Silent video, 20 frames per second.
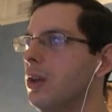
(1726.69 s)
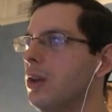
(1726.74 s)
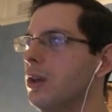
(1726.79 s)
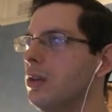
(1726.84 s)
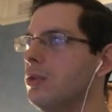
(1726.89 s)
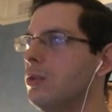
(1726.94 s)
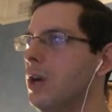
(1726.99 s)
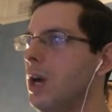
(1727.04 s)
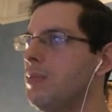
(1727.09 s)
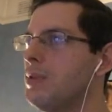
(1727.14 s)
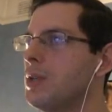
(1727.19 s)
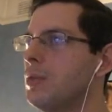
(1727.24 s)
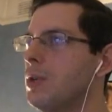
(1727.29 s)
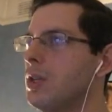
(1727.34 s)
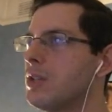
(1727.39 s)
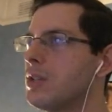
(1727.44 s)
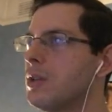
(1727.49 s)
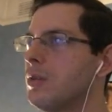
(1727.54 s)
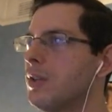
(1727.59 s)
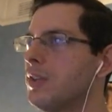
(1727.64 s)
It all happened at
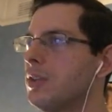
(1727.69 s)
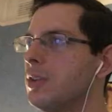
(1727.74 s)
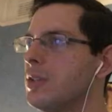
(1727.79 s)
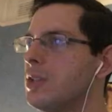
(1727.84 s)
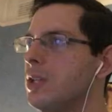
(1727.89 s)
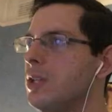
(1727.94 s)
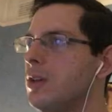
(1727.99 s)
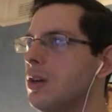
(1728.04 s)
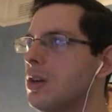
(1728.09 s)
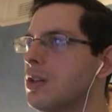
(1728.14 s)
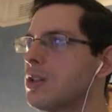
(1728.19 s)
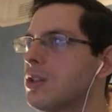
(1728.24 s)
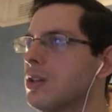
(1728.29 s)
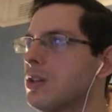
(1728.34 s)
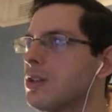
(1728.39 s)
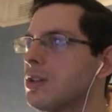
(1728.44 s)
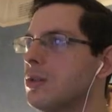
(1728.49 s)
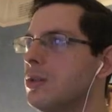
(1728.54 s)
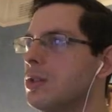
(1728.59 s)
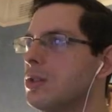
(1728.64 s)
once. There were 30 guys in
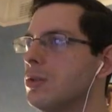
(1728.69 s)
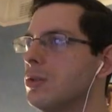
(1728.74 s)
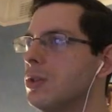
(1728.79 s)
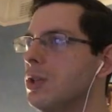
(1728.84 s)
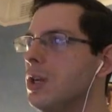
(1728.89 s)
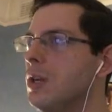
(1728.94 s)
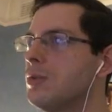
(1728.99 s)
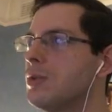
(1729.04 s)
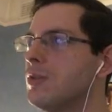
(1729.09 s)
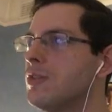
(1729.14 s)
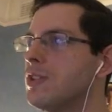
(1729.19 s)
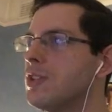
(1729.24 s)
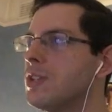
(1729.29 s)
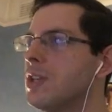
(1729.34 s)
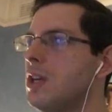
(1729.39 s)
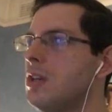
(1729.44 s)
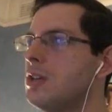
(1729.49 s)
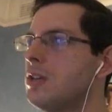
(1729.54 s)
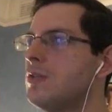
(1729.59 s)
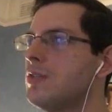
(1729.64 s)
our squad, all armed with
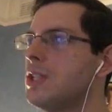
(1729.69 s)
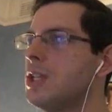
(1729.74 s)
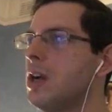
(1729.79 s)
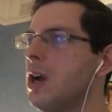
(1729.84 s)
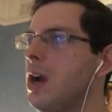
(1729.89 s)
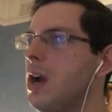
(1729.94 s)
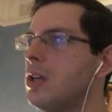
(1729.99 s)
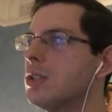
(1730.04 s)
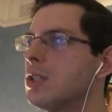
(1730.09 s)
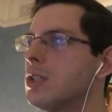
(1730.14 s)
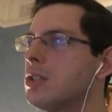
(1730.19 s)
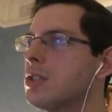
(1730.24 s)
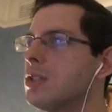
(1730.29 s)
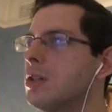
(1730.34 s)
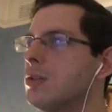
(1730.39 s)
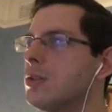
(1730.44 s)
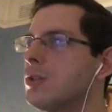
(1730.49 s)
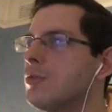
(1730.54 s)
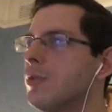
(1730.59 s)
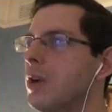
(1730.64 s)
state-of-the-art
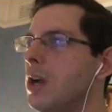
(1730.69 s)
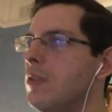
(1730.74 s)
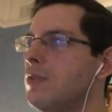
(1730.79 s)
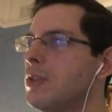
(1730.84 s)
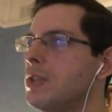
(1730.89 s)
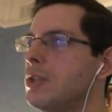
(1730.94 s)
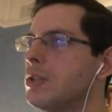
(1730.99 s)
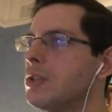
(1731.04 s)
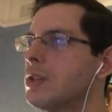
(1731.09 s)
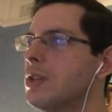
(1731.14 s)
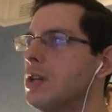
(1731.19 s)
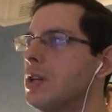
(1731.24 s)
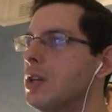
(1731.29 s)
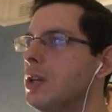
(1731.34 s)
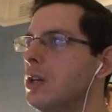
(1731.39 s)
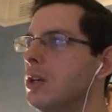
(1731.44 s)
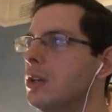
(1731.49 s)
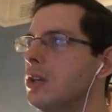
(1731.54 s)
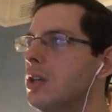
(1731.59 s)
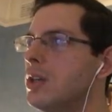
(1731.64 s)
assault rifles.
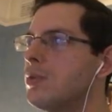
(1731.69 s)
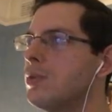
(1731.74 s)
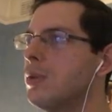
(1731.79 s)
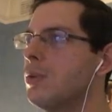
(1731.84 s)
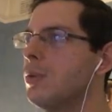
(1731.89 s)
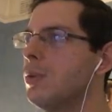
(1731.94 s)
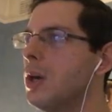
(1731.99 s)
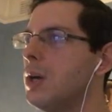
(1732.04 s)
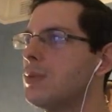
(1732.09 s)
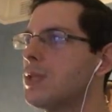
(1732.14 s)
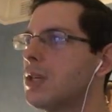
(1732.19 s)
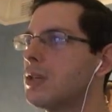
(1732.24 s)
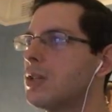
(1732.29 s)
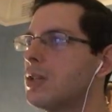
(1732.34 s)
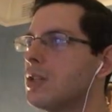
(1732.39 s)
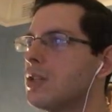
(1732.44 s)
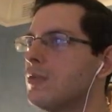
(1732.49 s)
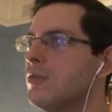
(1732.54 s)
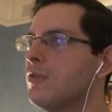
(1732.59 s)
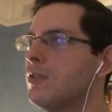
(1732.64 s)
Yet we were wiped out in
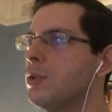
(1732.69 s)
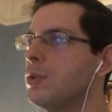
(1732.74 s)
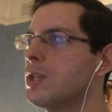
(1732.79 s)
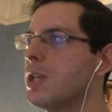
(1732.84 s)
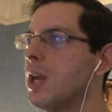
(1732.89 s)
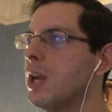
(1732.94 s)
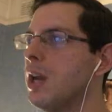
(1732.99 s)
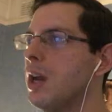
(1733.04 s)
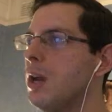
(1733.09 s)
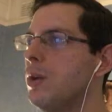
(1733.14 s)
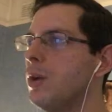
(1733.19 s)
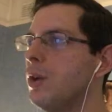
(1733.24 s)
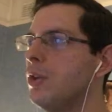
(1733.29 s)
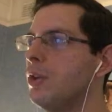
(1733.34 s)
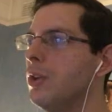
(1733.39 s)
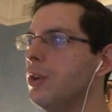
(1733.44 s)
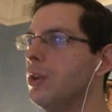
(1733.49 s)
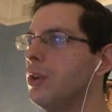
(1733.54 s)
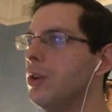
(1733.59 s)
less than 48 hours.